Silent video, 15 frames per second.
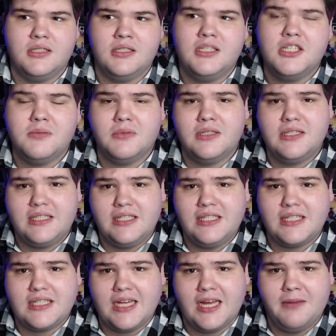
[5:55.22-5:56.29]
Digimon
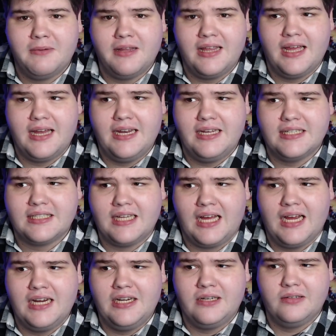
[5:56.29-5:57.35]
D-Cyber then is
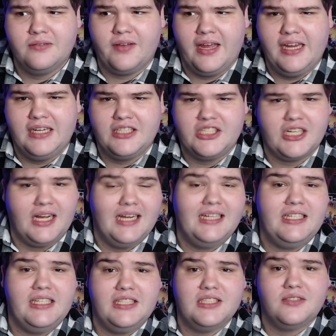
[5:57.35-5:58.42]
kind of a
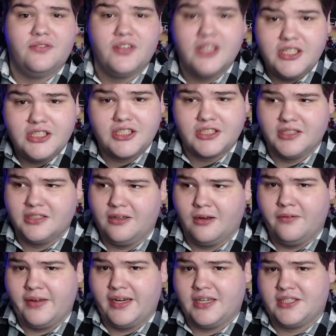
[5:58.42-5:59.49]
Chinese version
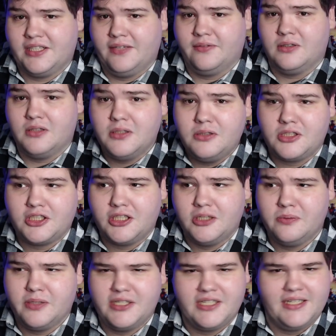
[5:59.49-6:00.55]
of X
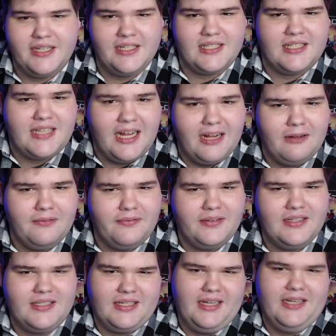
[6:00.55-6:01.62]
Evolution, which in itself
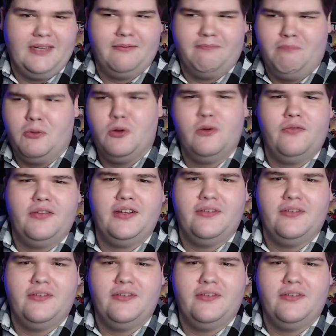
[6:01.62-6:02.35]
is a movie